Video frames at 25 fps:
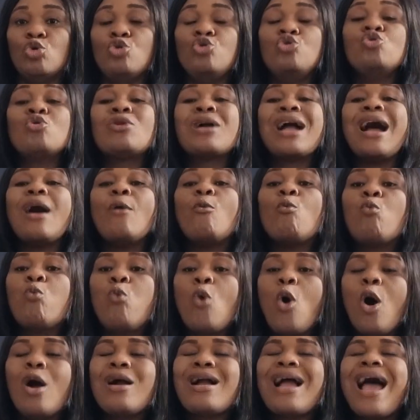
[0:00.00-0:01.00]
you can
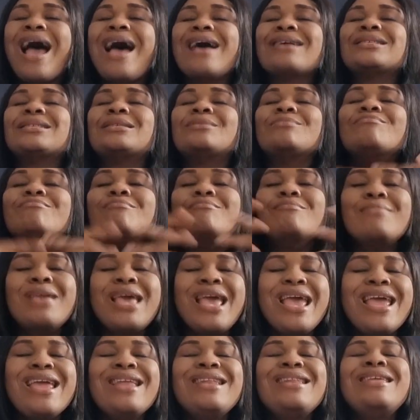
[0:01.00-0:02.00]
work as
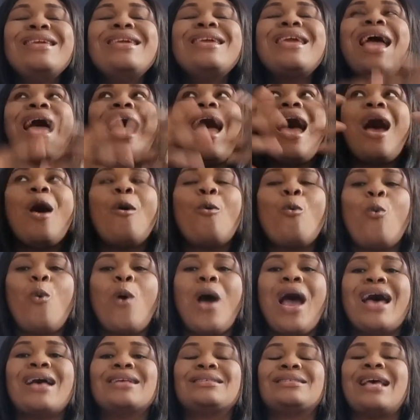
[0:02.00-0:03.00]
many
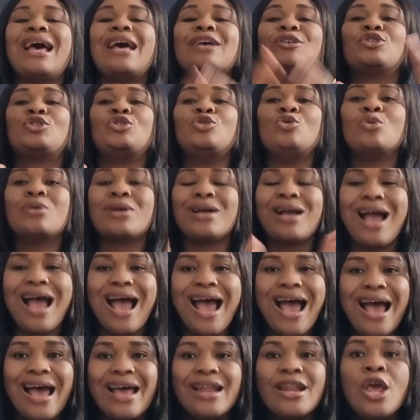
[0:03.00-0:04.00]
hours as you
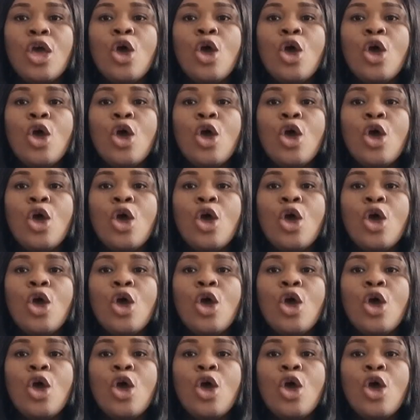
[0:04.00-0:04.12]
can